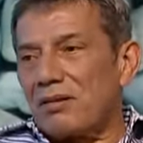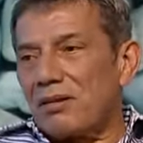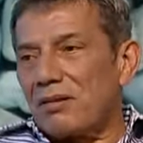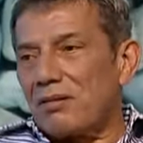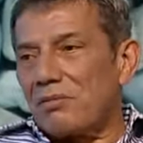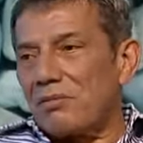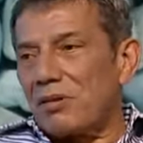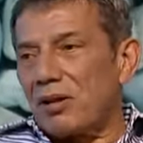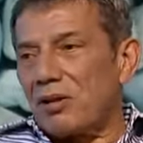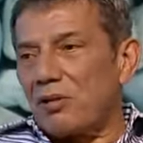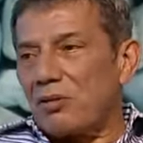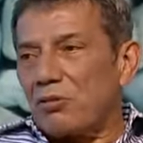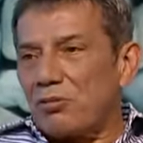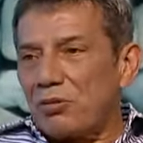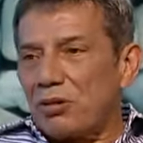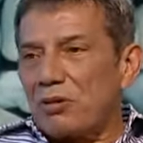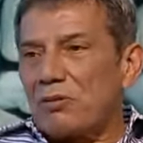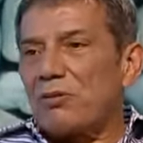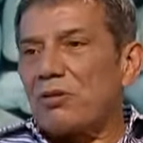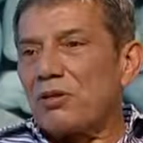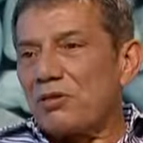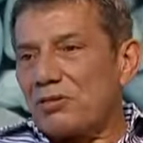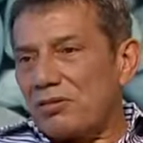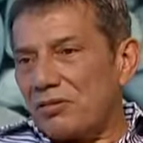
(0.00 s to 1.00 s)
because we
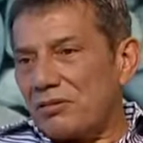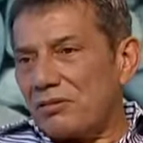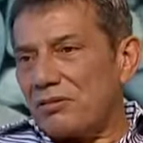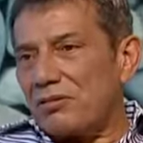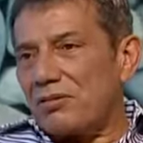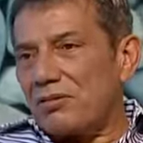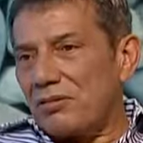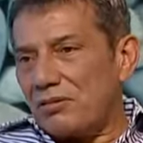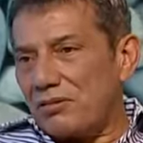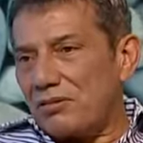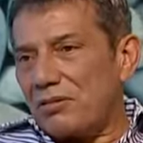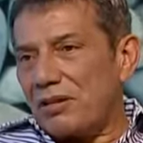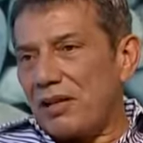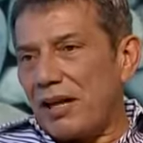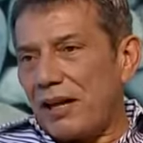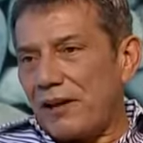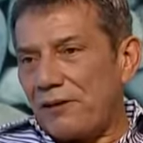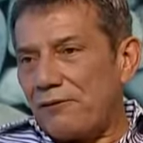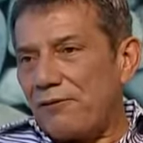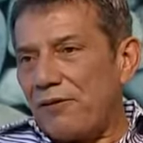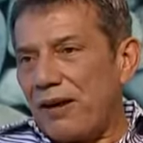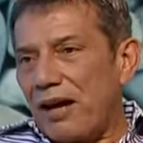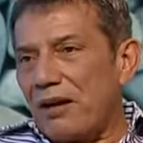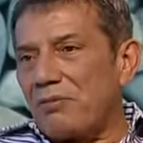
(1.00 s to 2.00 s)
was like
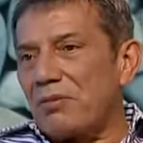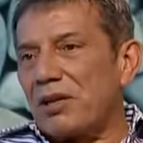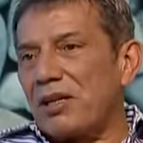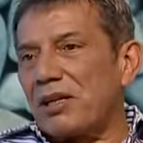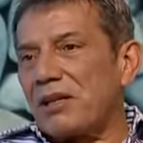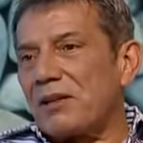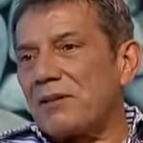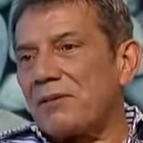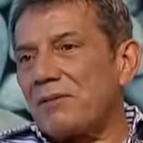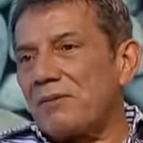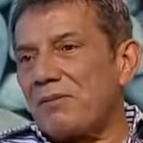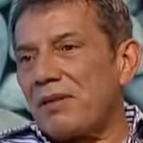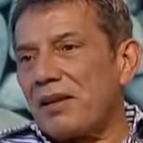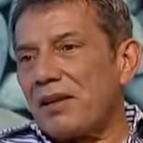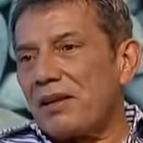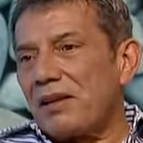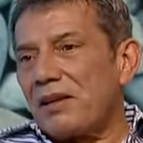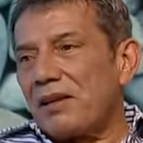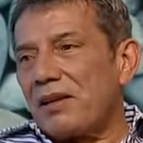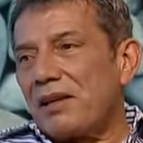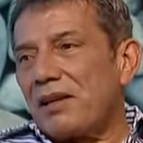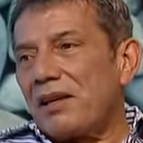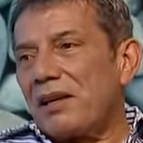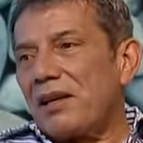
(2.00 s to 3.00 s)
family. Mm
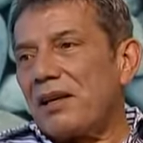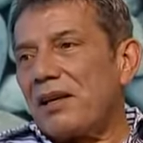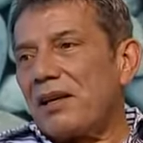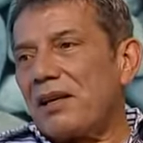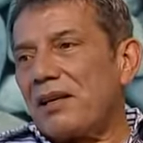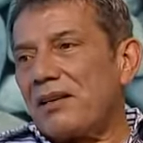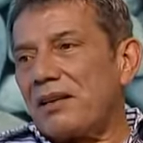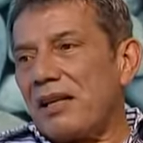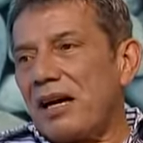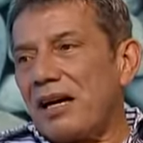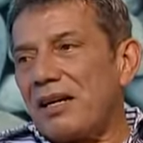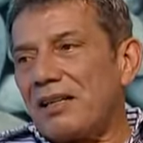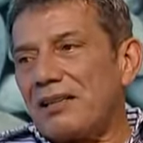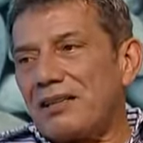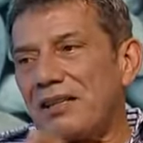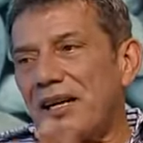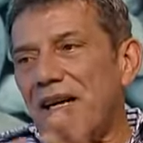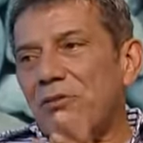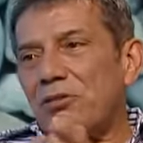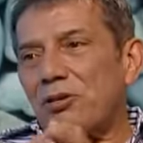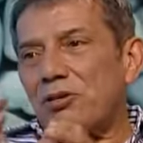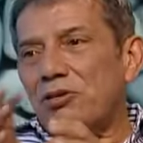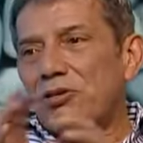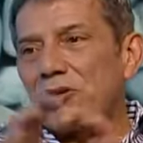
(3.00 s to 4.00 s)
that,
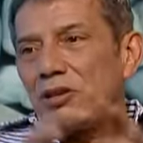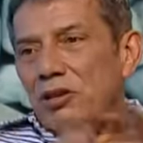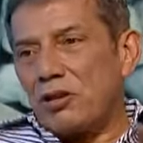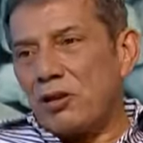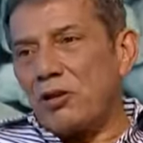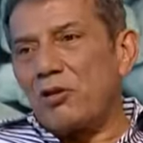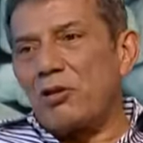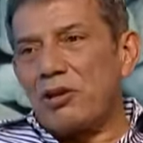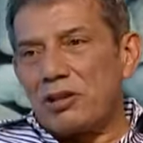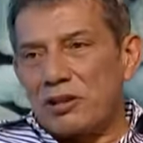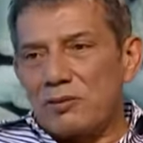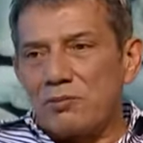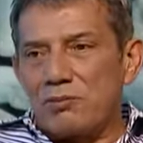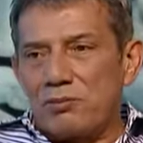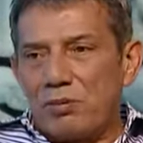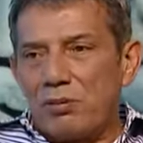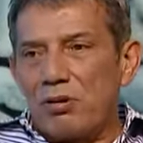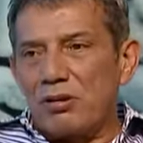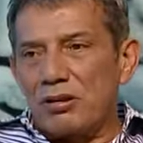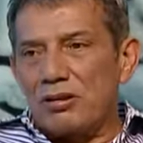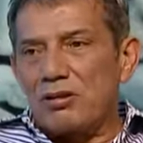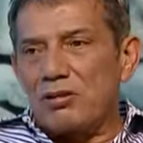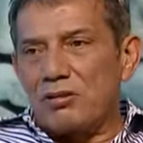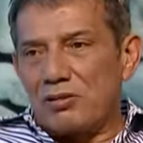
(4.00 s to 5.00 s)
that was the lowest
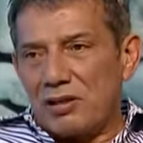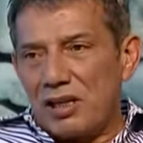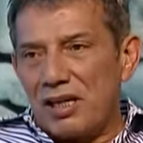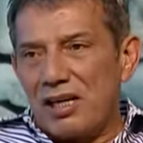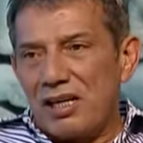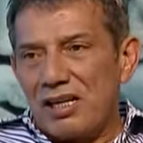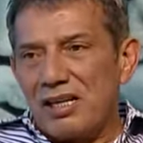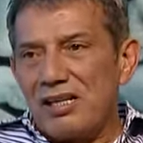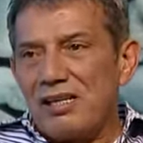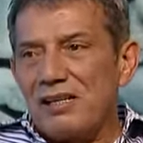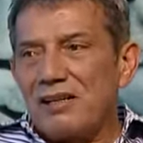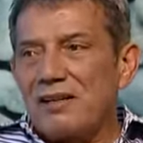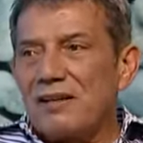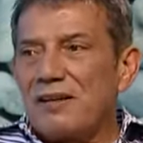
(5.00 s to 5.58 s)
point, okay?